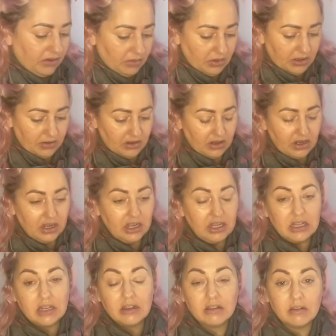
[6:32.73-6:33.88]
with.
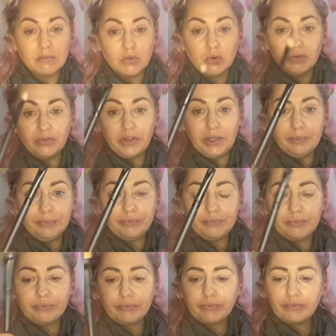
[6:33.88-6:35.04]
This is a Morphe,
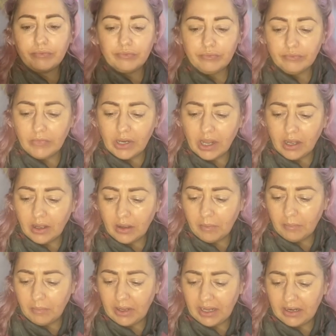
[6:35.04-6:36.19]

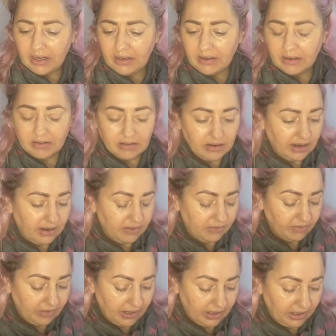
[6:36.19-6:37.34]
and it doesn't have
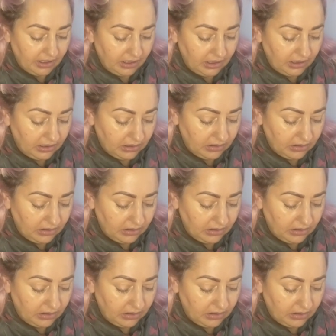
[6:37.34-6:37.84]
a